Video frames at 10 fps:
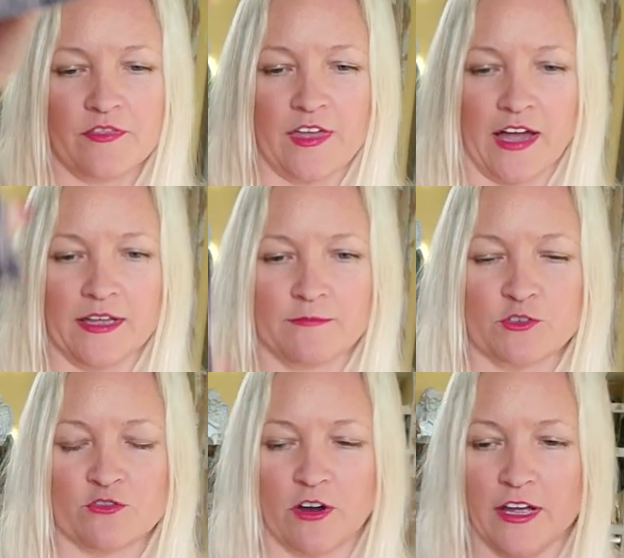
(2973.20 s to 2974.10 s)
I am
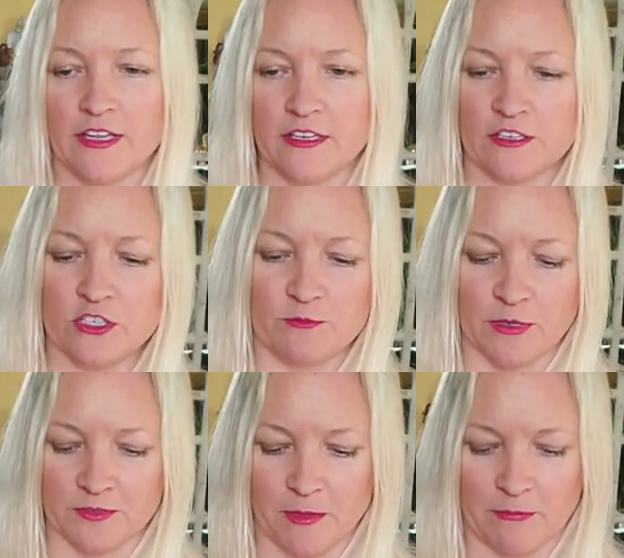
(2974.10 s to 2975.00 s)
trying to
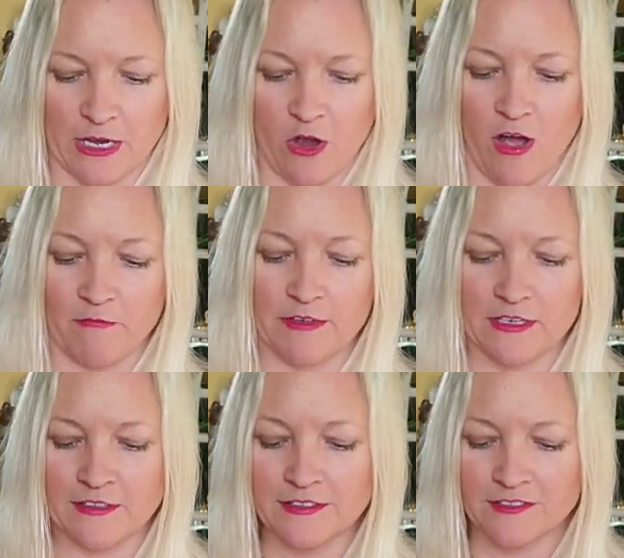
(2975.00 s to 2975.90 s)
build up my
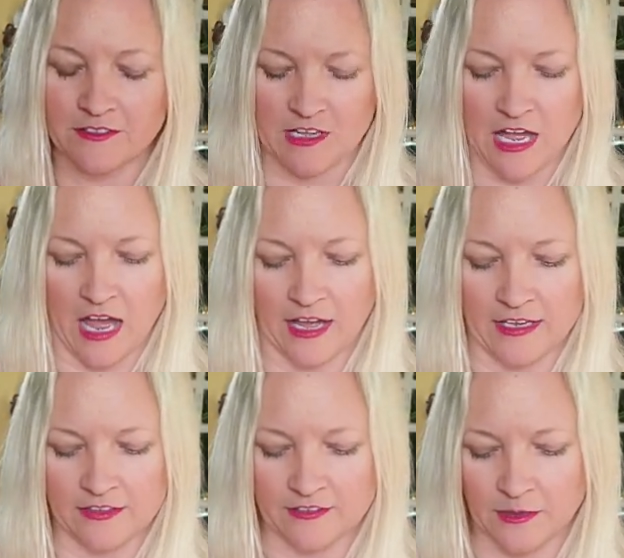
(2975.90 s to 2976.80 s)
confidence. I
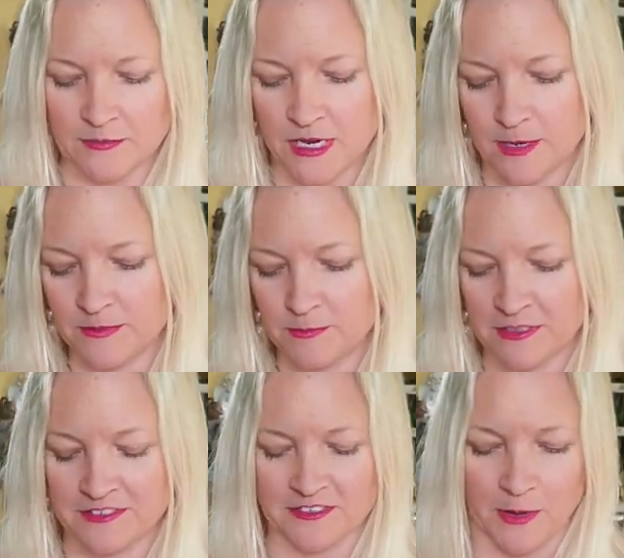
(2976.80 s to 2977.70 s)
can sometimes be
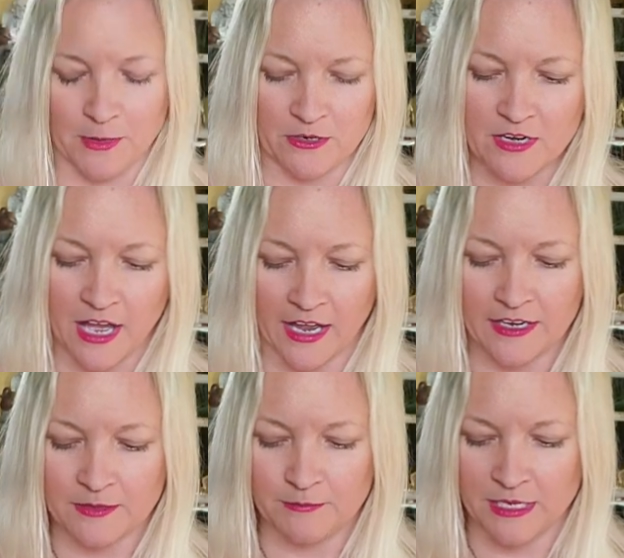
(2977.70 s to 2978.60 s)
stubborn, I
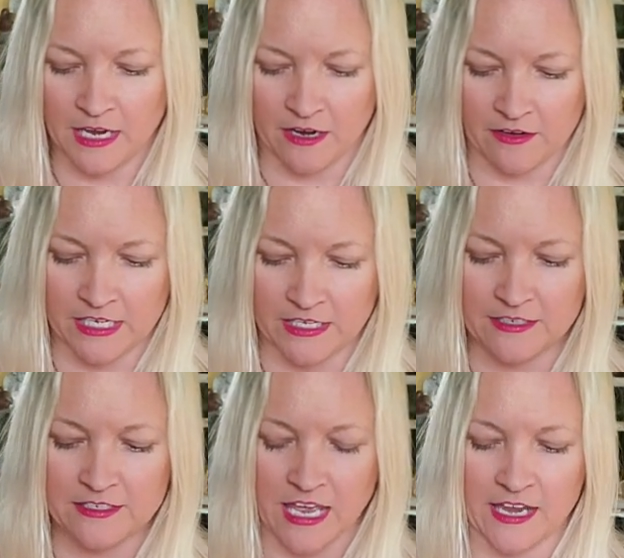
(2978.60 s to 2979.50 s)
can be
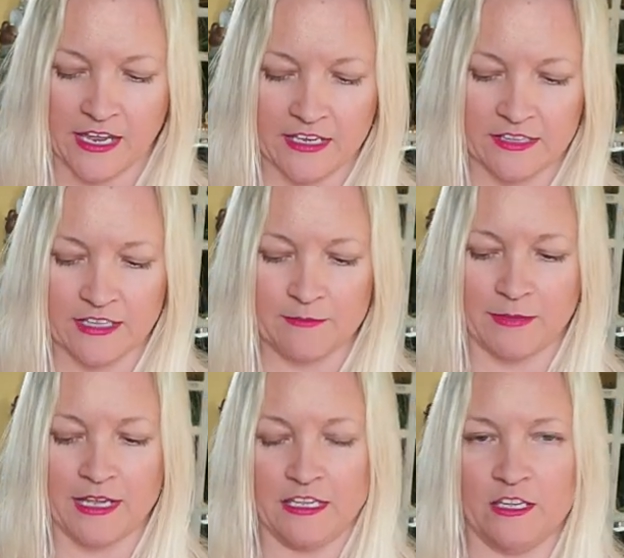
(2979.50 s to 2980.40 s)
arrogant, and I can let
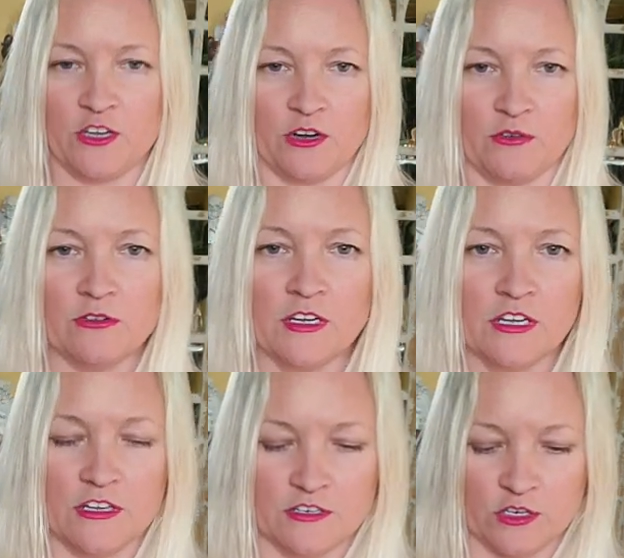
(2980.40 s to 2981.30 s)
my ego
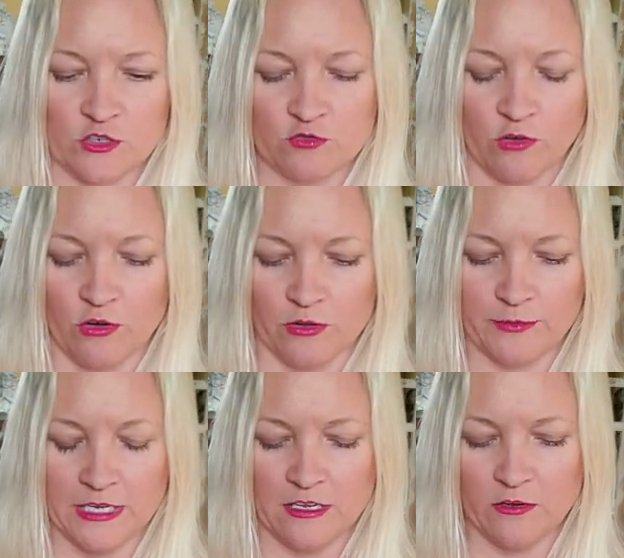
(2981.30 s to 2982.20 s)
control
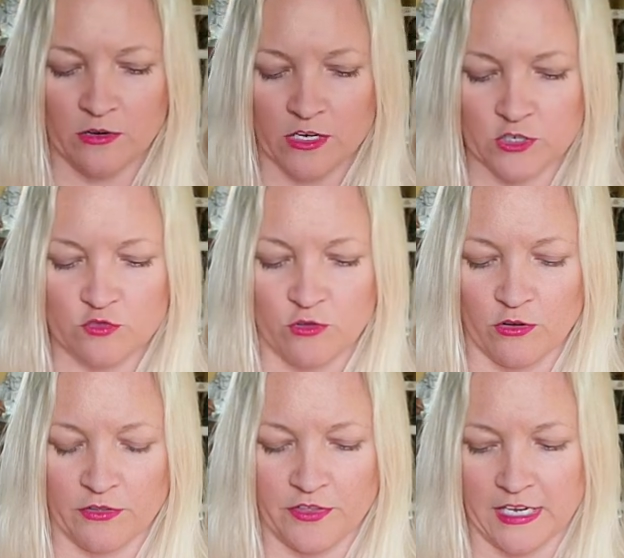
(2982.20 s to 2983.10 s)
me or
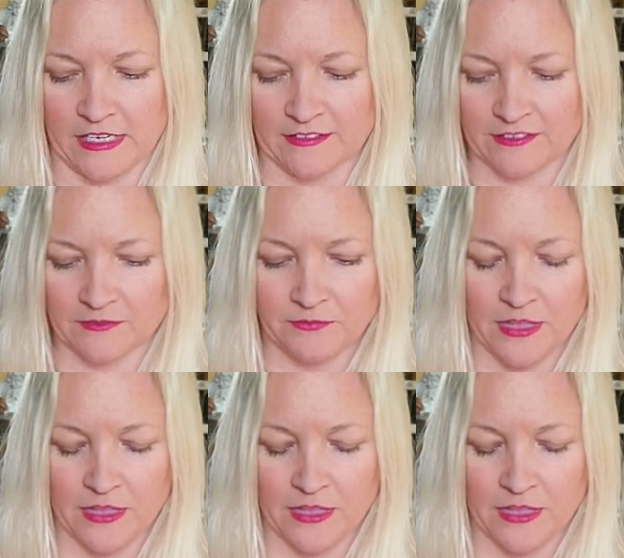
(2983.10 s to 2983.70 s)
control things.